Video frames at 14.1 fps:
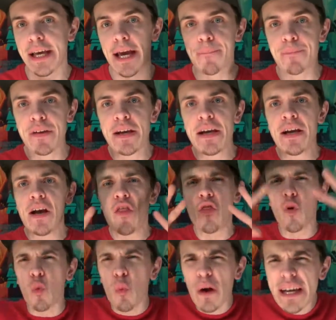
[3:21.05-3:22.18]
And
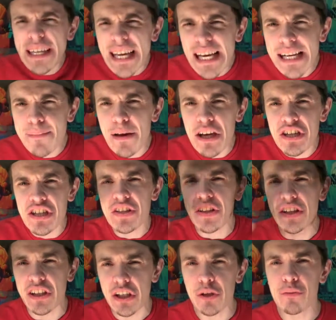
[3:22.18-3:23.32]
the white animation they
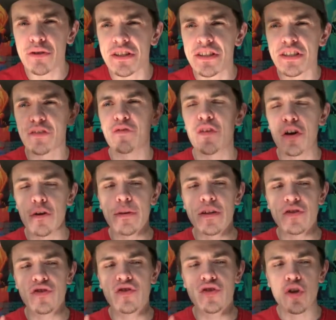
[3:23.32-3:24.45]
use in this film
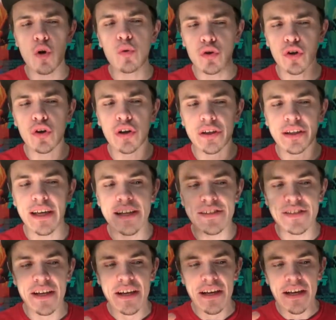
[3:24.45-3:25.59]
is so good because